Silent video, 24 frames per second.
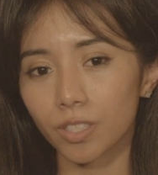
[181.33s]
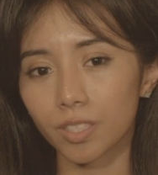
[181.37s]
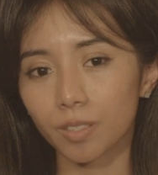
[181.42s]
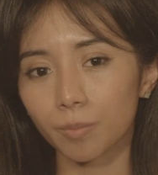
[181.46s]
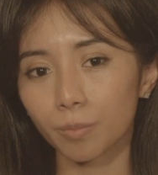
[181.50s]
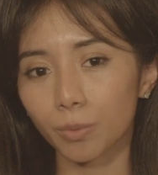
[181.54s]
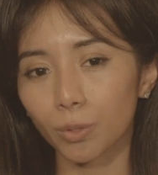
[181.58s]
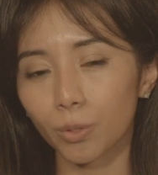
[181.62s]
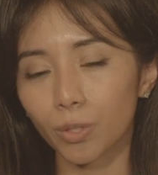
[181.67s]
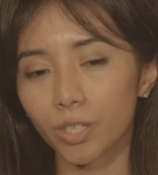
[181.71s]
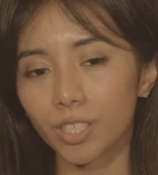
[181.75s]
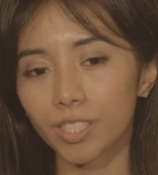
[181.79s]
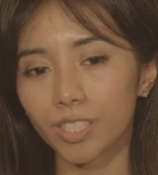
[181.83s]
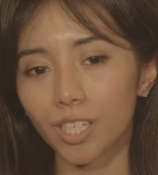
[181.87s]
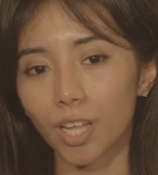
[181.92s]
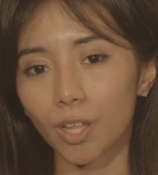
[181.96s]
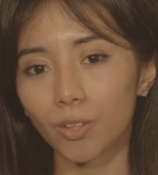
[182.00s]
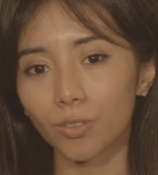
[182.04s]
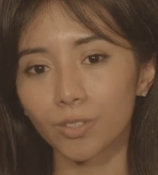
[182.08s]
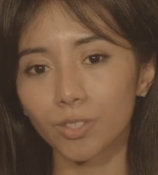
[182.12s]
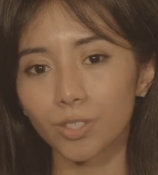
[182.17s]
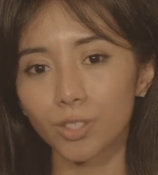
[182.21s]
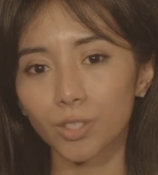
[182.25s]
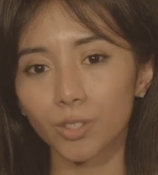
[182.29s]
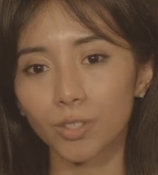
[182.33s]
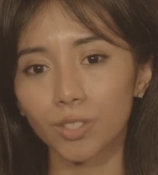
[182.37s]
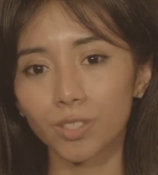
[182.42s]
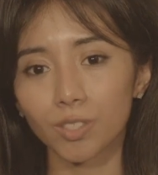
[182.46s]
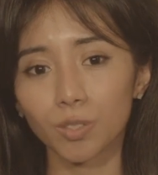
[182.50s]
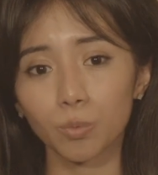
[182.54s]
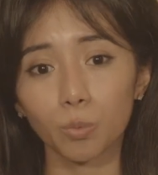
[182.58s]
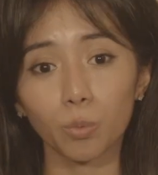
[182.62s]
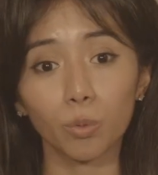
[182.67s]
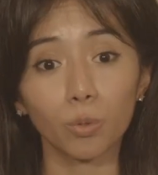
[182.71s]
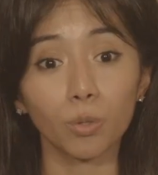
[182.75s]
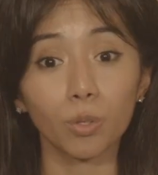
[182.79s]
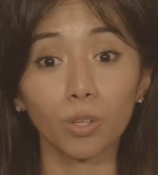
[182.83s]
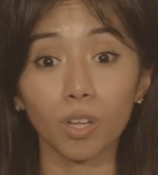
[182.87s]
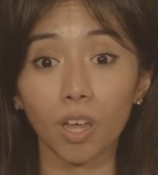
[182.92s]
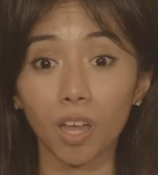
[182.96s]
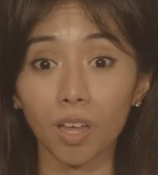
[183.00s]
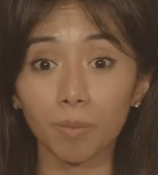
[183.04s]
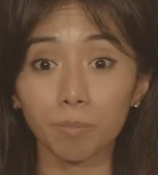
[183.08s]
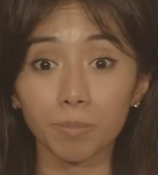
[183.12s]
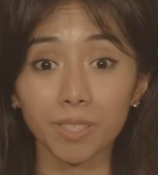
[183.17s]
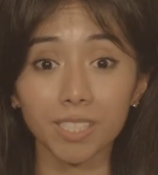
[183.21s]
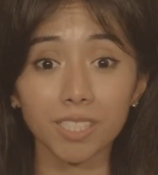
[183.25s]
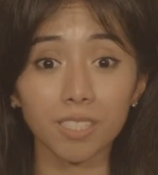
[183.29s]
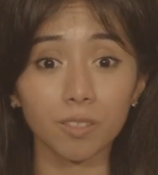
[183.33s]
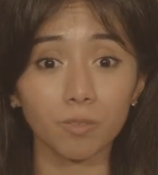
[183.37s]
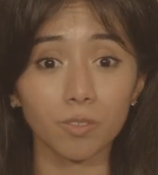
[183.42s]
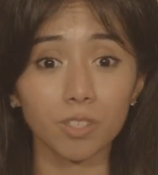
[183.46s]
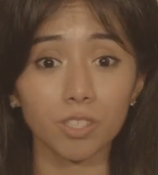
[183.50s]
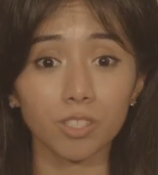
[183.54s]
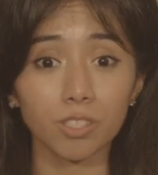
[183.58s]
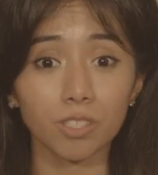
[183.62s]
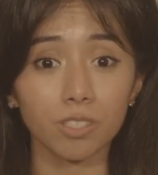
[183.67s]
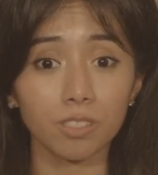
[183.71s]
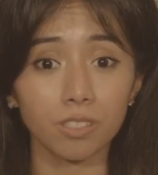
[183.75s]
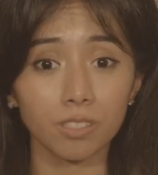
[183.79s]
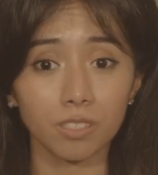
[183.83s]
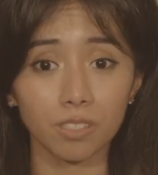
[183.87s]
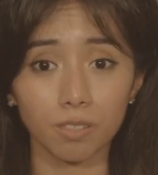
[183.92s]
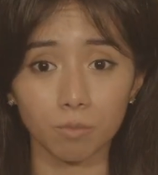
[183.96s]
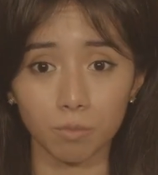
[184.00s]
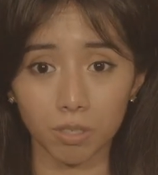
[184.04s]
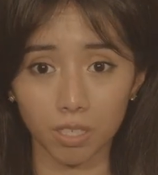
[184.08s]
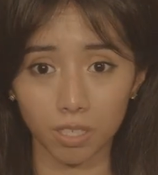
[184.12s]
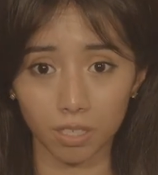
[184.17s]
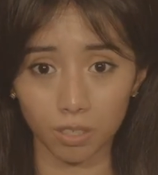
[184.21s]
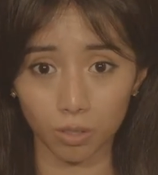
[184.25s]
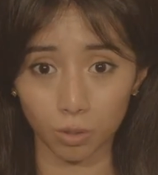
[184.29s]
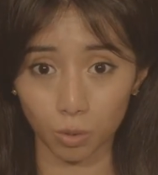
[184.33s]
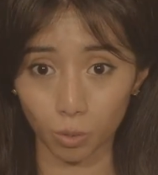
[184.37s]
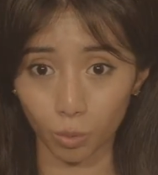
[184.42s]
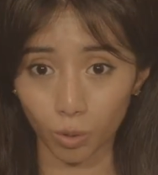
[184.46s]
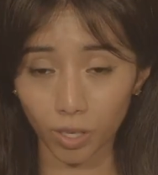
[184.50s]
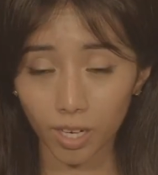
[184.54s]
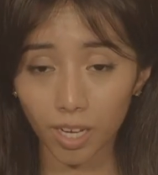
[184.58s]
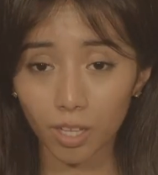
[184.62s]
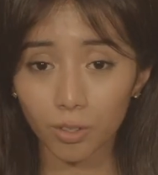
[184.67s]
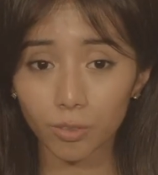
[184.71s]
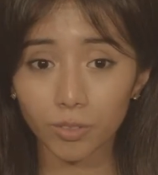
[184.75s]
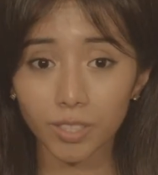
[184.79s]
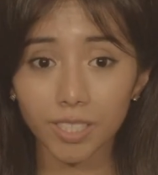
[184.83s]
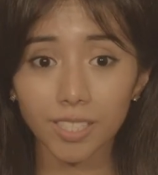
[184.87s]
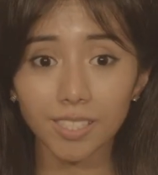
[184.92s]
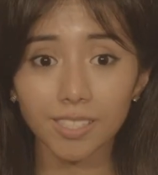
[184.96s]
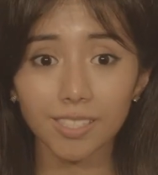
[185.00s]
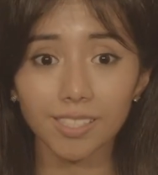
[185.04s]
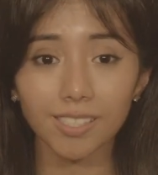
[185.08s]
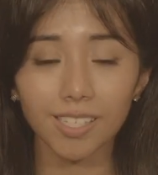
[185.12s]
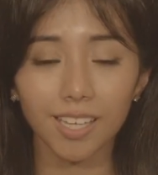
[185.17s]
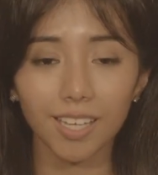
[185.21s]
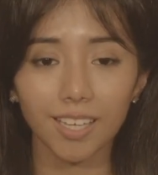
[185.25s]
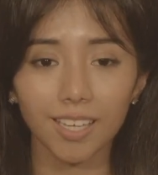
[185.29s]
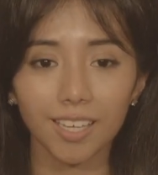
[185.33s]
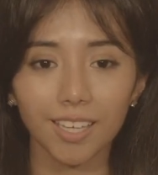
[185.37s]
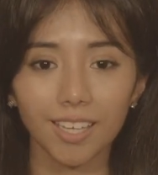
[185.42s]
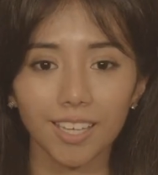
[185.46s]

your employer's health insurance will not be sufficient to meet your health needs,